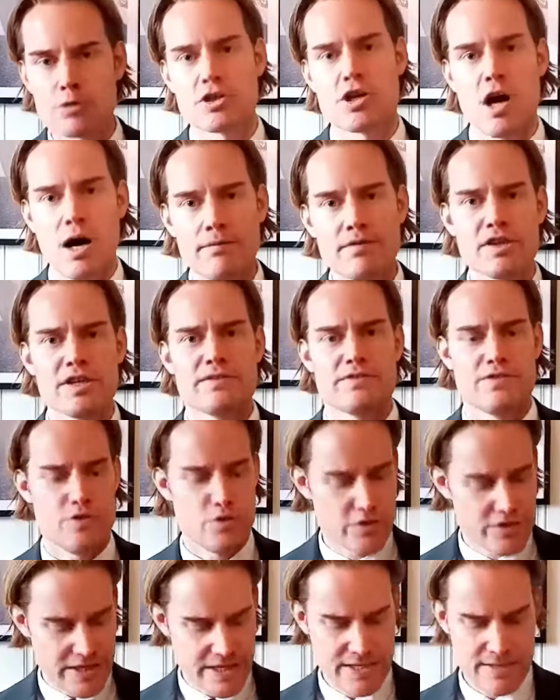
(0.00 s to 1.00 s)
covenant, you
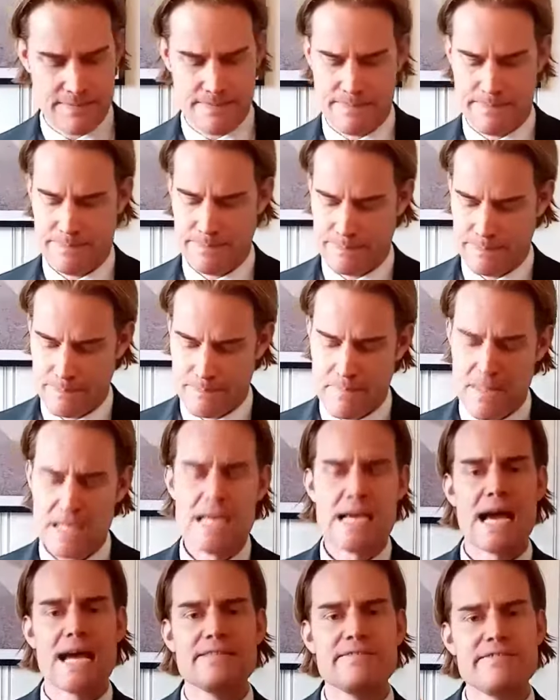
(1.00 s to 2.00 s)
see.
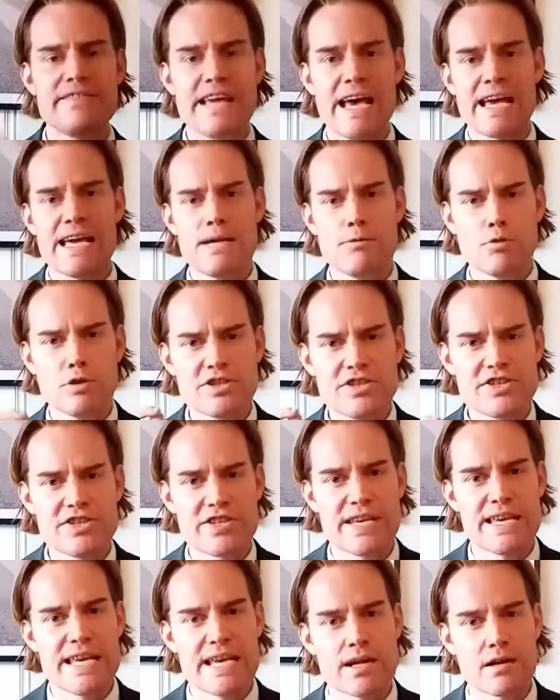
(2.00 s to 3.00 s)
And they will
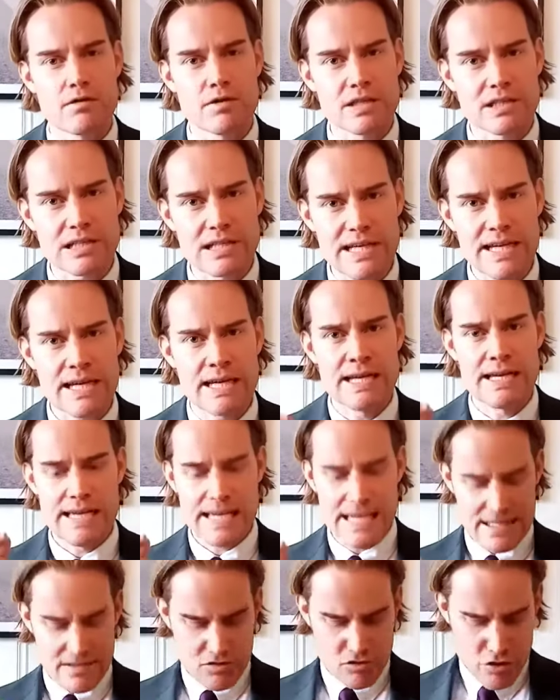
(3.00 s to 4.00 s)
secretly
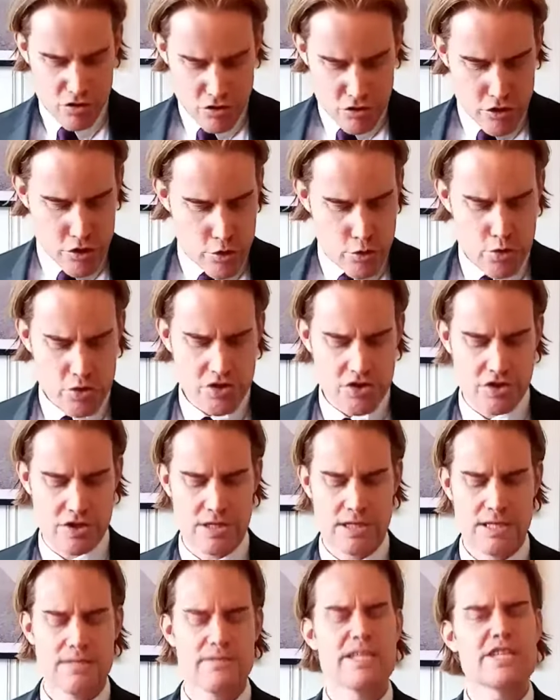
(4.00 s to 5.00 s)
introduce
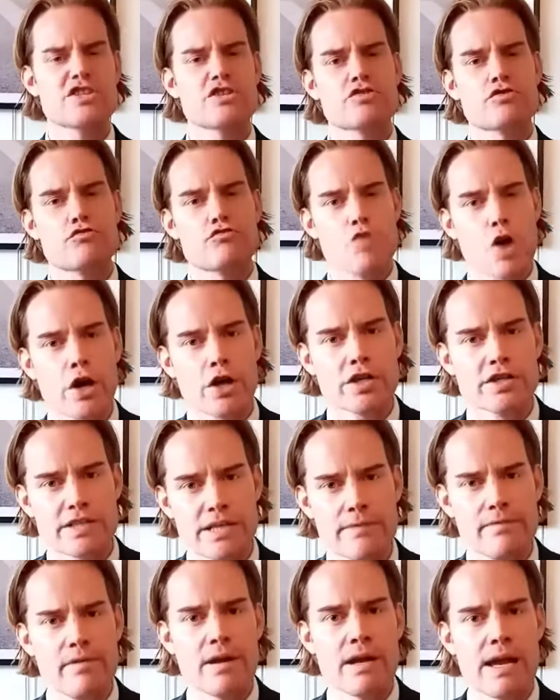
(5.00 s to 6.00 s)

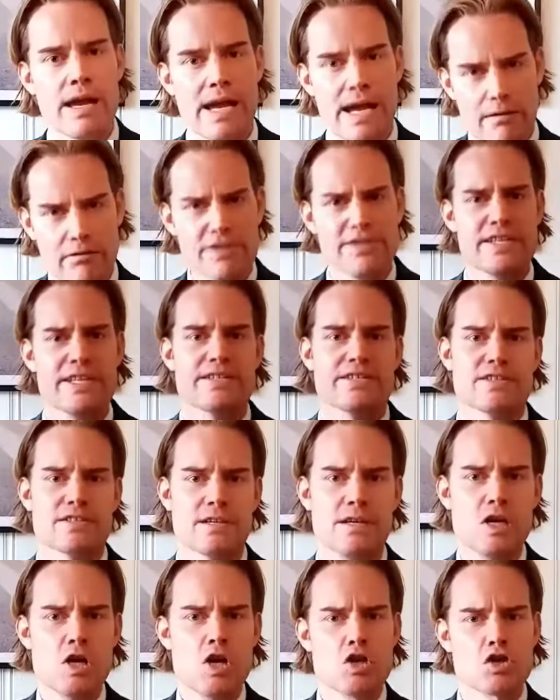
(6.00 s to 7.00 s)
destructive heresies.
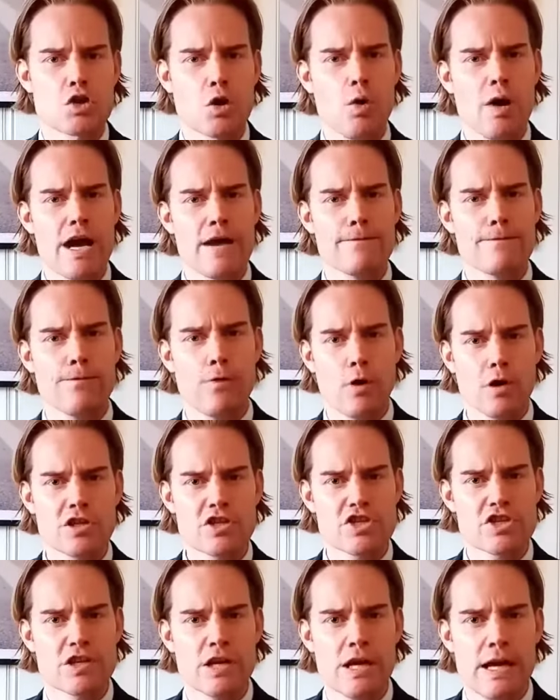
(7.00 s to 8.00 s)
So a
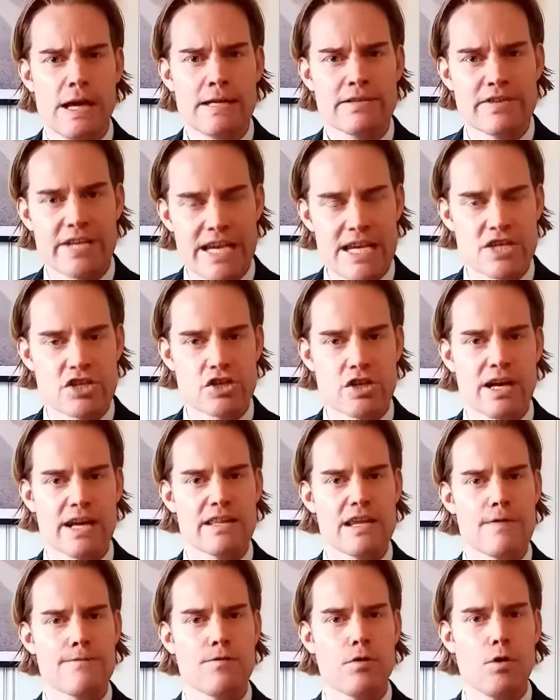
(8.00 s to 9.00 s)
false teacher and
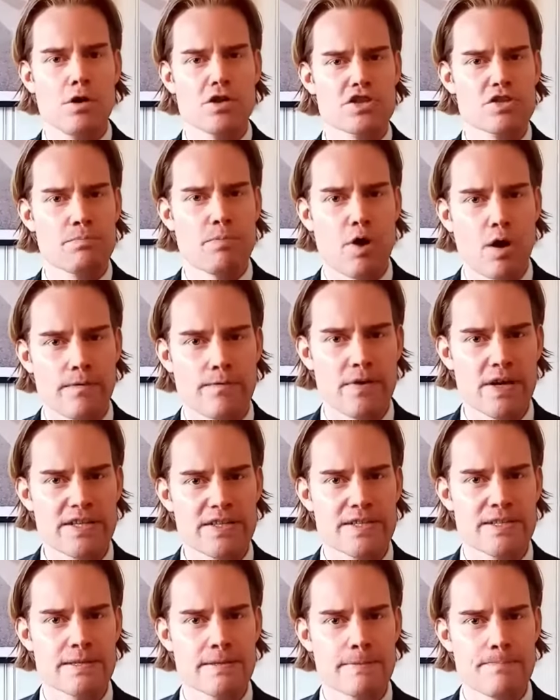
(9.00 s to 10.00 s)
a false
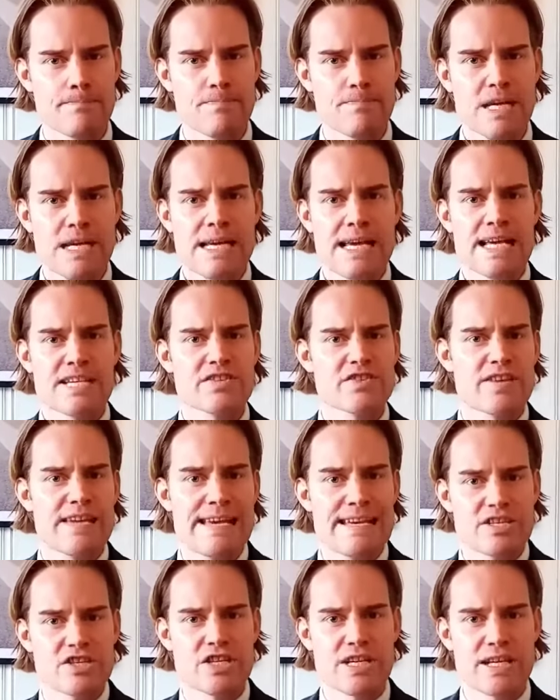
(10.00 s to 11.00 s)
prophet is
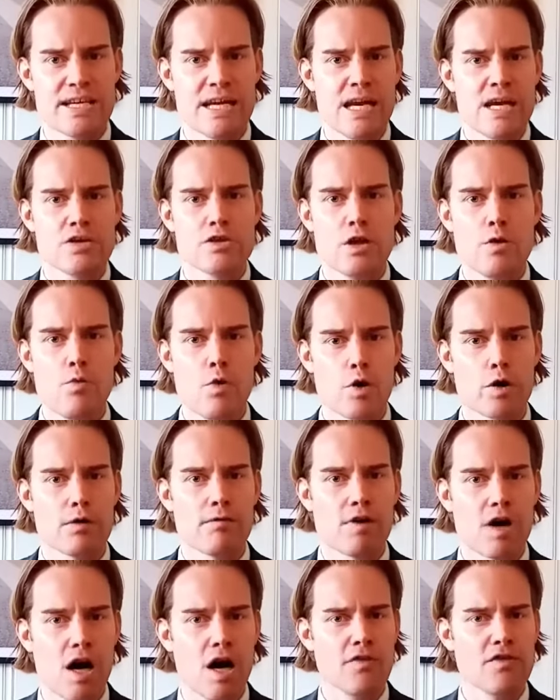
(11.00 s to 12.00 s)
teaching the word of
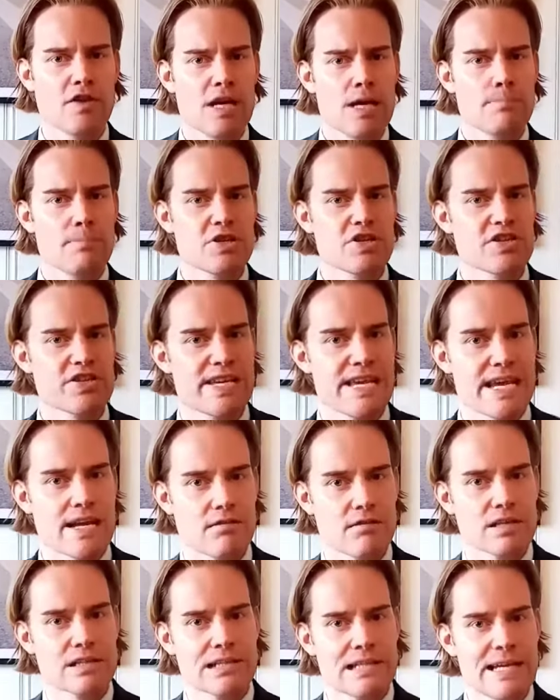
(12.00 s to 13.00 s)
God, but
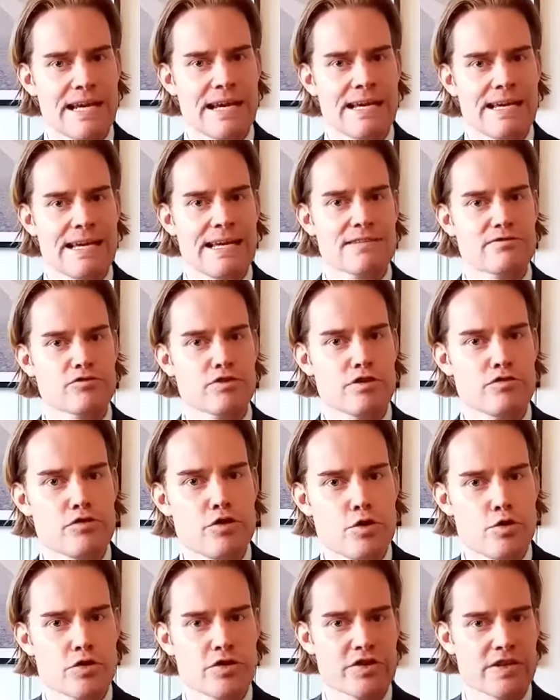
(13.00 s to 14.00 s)
secretly
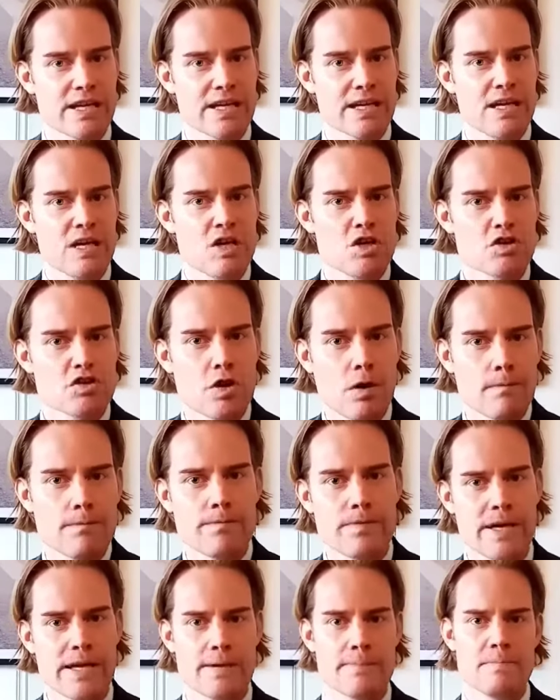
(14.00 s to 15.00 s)
introducing
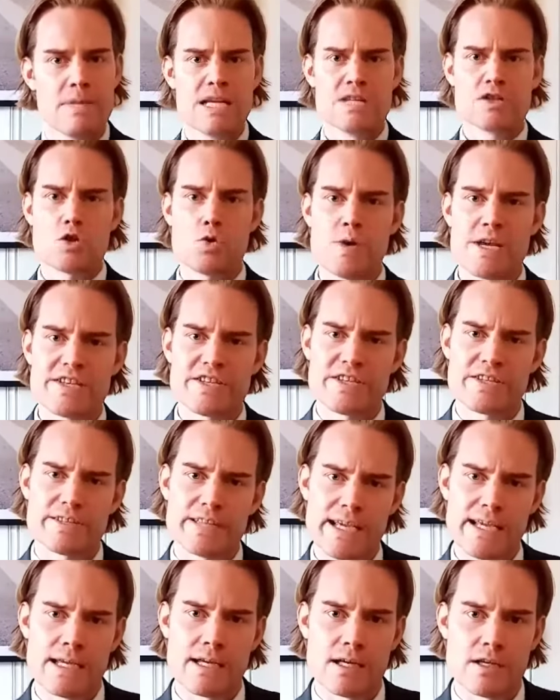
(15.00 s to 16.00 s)
something,
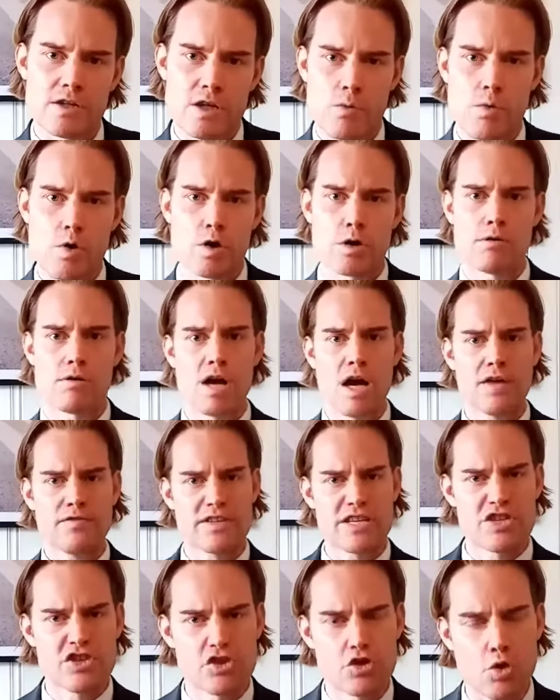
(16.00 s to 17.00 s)
twisting the word of God,
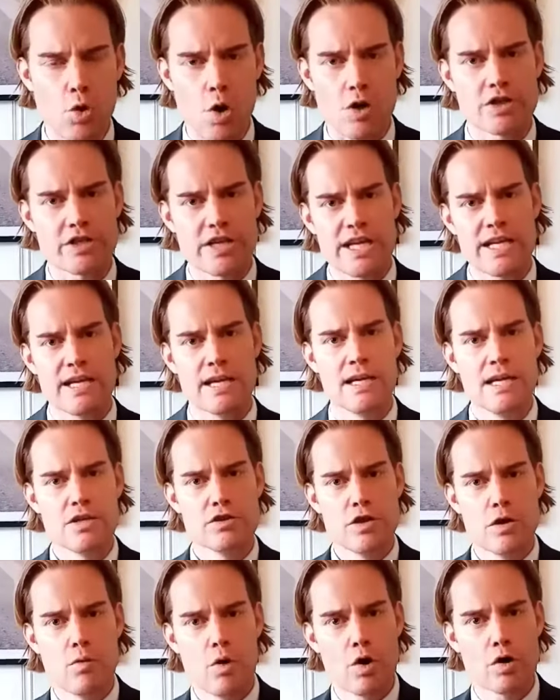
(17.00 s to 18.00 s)
distorting
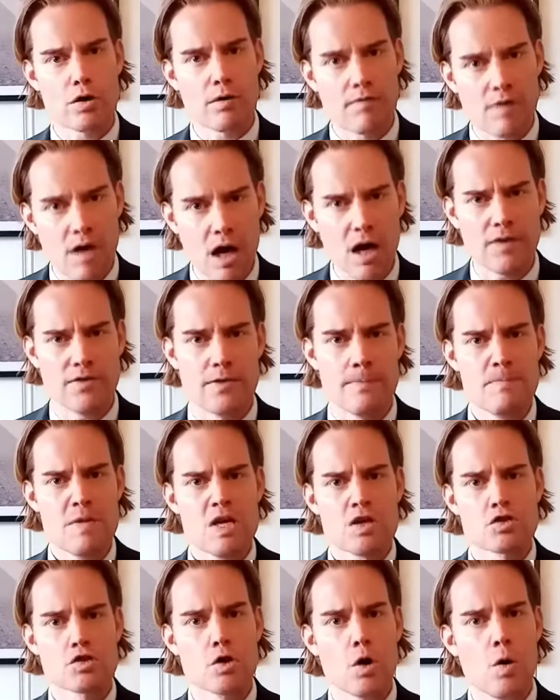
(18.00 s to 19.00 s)
the word of God.
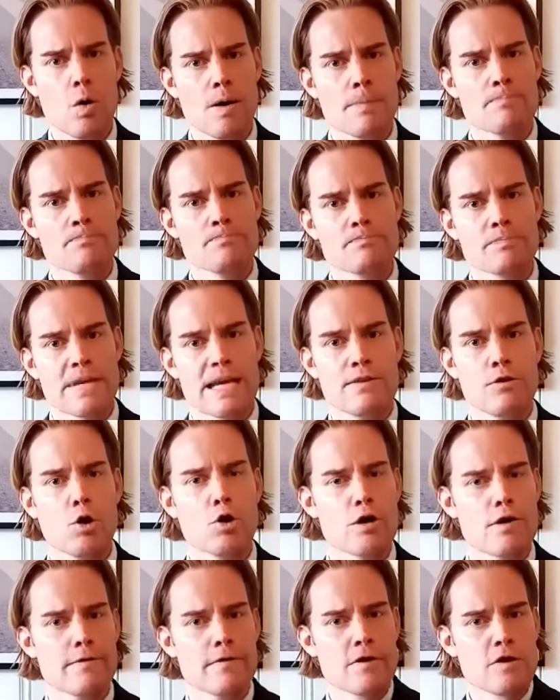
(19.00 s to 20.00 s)
So, in
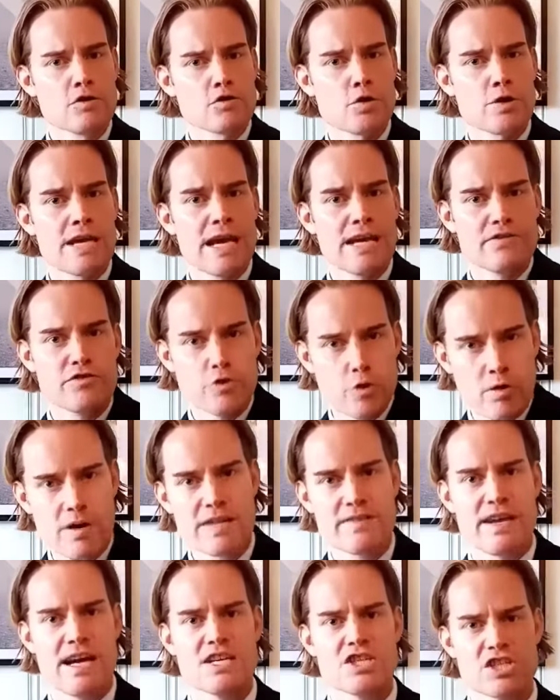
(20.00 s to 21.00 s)
order to get your
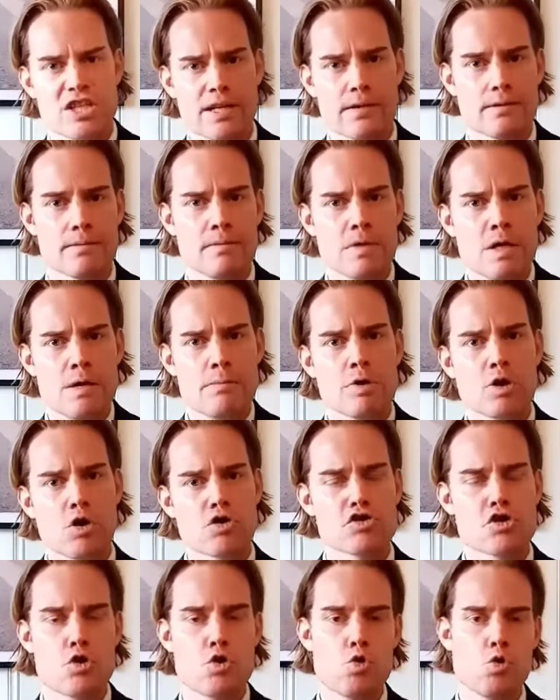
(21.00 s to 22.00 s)
attention,
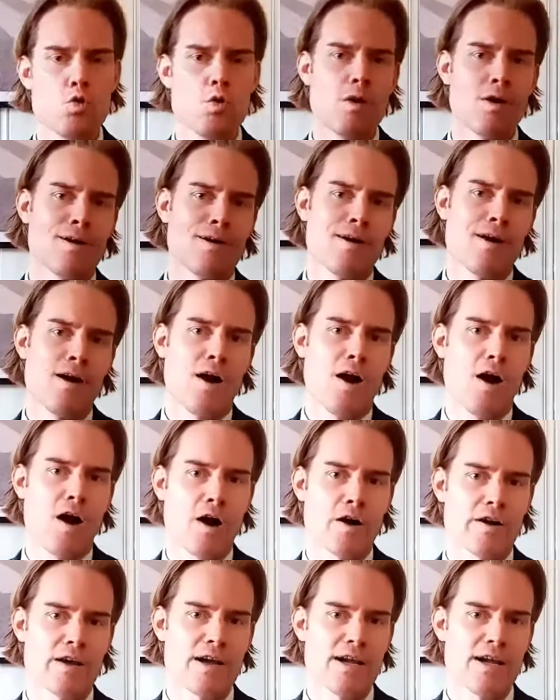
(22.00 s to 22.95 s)
because who are